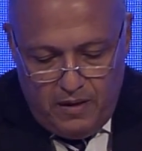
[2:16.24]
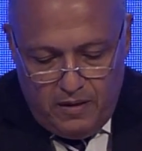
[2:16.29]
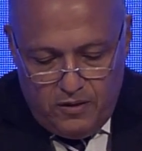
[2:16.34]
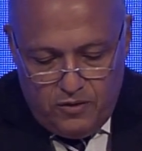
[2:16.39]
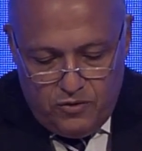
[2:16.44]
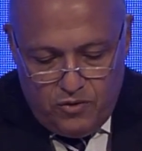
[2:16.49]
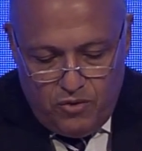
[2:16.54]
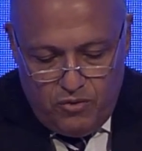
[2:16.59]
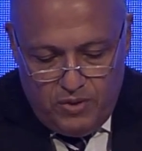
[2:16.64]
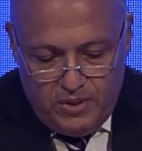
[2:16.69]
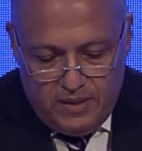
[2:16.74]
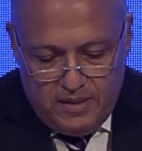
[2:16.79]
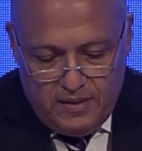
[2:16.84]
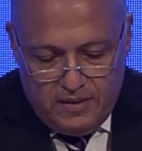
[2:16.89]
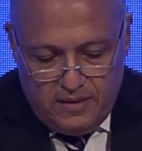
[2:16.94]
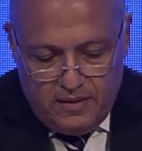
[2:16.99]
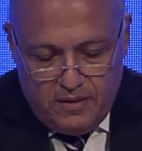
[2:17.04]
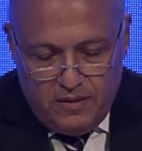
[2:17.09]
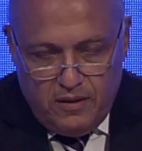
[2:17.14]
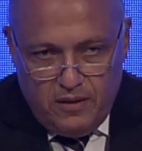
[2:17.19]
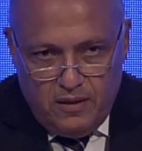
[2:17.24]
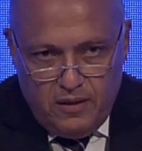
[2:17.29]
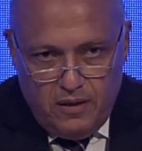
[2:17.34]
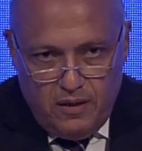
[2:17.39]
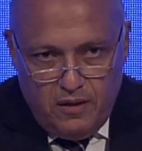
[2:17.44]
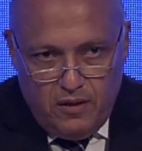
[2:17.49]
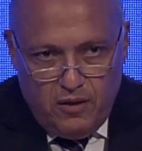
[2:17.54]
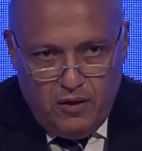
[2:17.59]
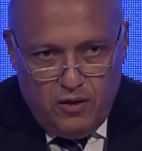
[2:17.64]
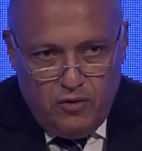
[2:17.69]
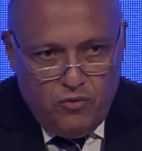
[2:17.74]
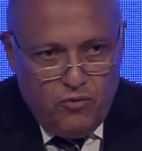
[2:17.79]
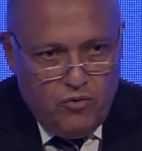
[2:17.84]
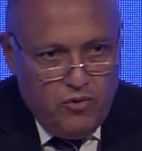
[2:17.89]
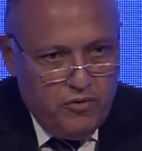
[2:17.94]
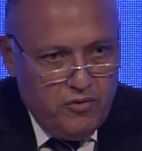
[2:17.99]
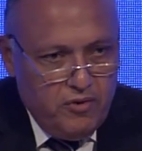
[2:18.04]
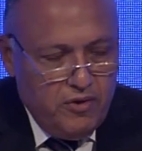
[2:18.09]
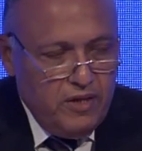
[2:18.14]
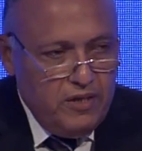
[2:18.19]
So it is an
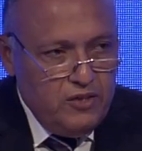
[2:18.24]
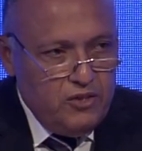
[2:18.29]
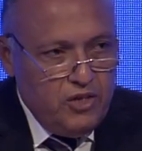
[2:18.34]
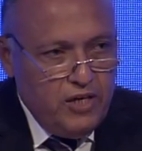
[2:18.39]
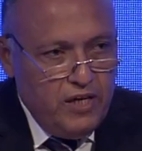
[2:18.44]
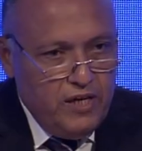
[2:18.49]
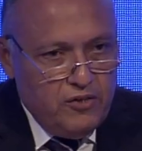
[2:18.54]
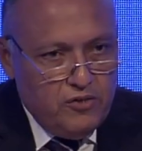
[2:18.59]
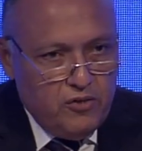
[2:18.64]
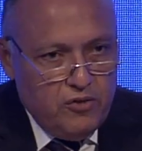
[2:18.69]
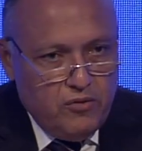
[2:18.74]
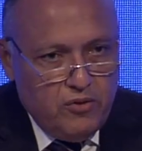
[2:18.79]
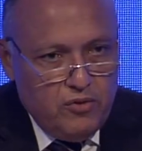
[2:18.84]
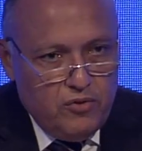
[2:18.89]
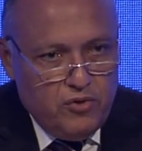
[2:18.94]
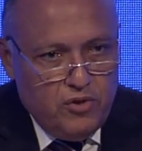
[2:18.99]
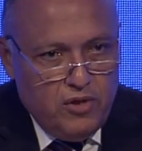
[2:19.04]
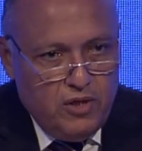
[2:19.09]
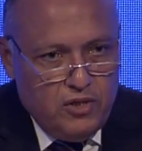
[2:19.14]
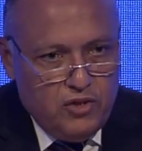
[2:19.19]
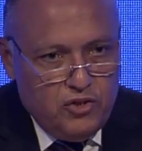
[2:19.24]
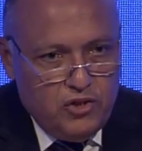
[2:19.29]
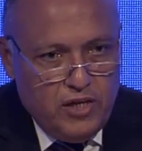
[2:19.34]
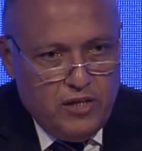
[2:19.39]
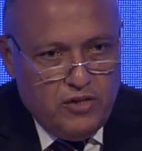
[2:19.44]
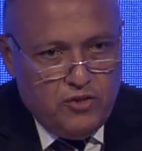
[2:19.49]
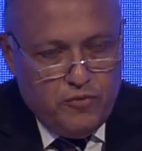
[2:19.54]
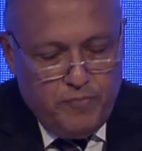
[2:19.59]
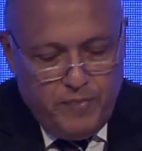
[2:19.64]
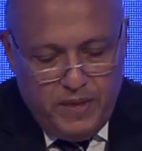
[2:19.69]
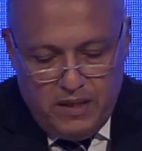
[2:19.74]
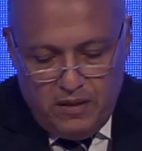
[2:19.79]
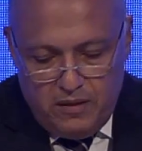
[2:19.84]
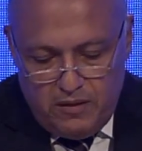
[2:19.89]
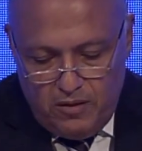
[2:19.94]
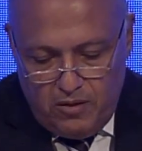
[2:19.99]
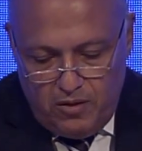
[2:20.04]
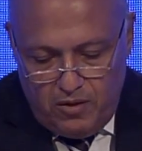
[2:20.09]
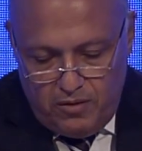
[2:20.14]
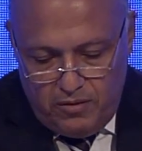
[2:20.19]
orderly change
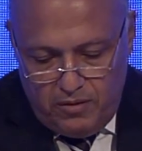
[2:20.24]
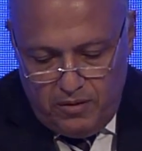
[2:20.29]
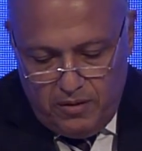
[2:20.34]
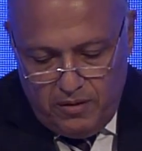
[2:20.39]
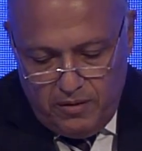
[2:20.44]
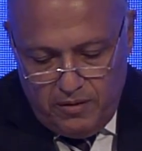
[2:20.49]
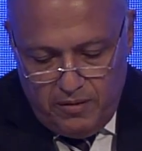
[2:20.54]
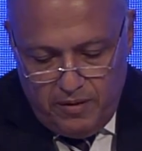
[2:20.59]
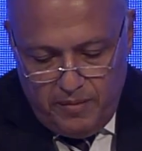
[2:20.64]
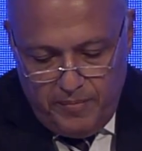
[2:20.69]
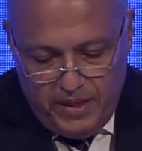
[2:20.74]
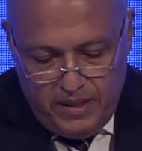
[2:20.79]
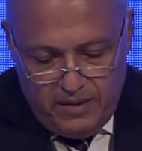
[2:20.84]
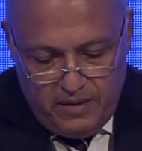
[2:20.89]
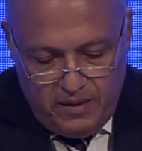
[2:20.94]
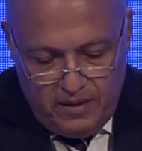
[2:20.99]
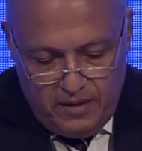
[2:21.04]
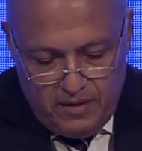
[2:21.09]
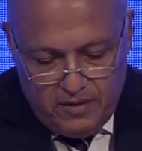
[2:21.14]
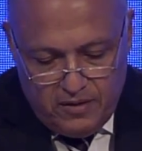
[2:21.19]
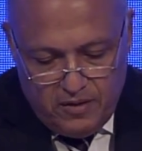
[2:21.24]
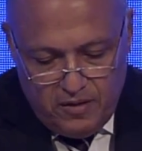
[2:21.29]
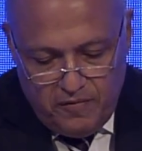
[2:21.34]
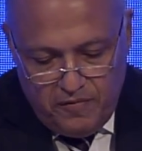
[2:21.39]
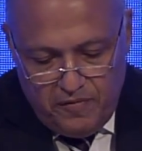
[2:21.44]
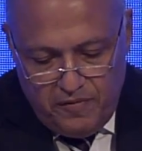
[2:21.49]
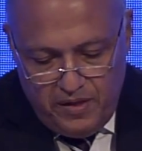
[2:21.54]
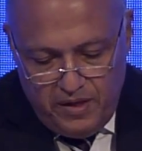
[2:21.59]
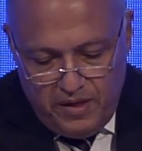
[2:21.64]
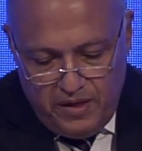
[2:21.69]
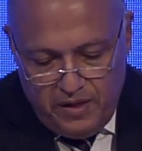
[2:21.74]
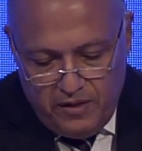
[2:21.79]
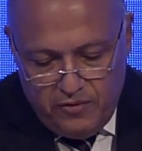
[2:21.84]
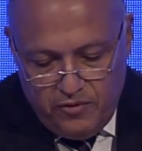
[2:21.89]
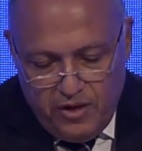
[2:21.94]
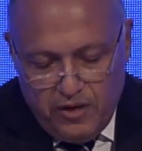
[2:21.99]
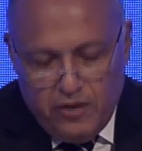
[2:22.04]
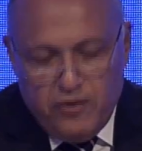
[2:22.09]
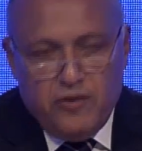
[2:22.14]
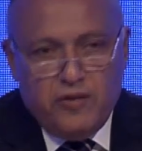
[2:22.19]
built on the maintenance of the
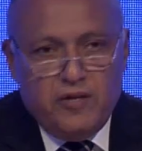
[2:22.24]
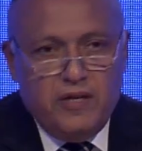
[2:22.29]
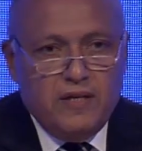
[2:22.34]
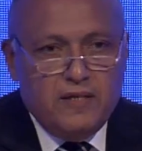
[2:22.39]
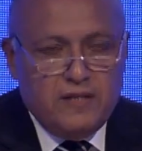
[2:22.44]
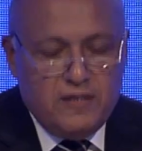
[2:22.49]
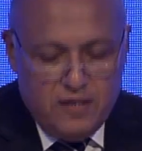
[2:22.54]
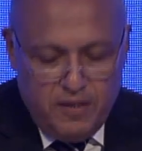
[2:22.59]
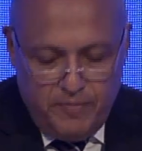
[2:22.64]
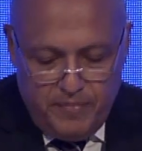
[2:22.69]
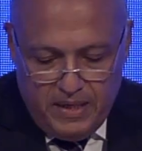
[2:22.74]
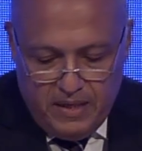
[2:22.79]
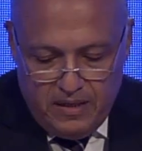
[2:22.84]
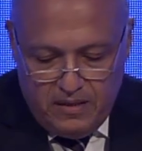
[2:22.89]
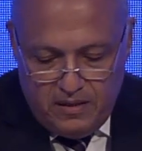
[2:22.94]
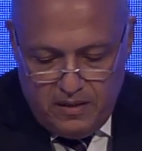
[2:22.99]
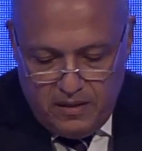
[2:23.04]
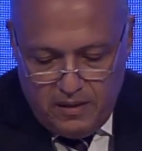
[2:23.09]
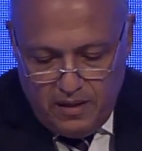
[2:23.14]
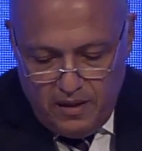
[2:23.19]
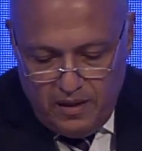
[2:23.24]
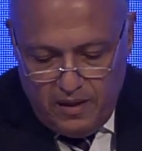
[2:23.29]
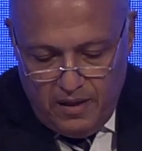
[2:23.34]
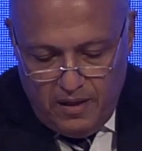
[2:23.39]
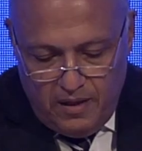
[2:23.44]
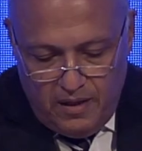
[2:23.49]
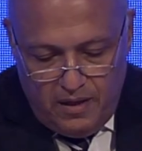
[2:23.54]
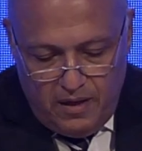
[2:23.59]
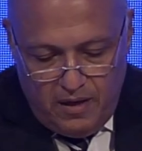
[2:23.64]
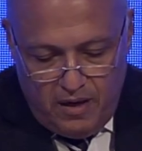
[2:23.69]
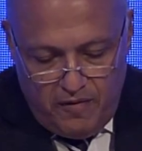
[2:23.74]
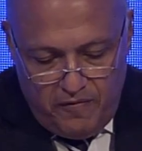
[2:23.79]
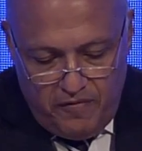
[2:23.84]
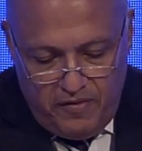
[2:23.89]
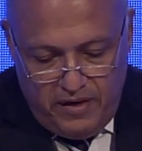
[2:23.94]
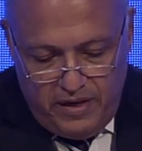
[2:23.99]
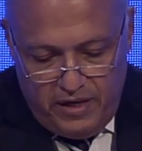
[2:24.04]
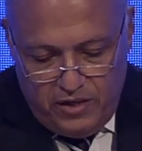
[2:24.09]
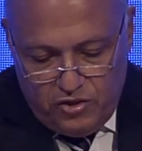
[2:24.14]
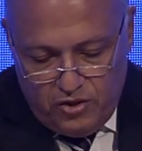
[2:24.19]
integrity and stability of
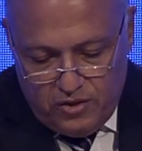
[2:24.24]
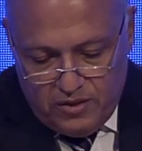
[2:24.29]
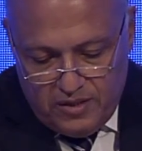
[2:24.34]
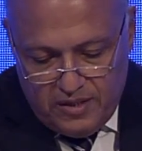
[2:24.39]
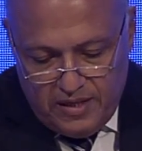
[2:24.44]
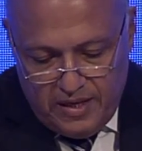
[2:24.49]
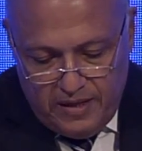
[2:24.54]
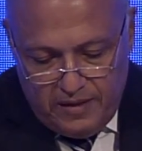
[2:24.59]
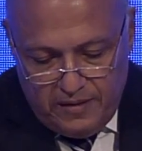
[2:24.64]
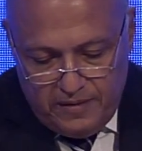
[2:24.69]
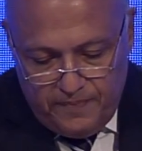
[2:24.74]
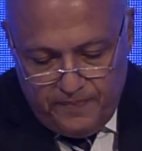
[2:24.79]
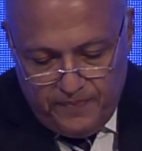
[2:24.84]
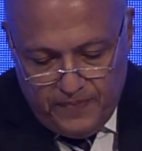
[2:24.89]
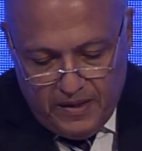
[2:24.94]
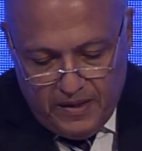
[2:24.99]
the nation-state.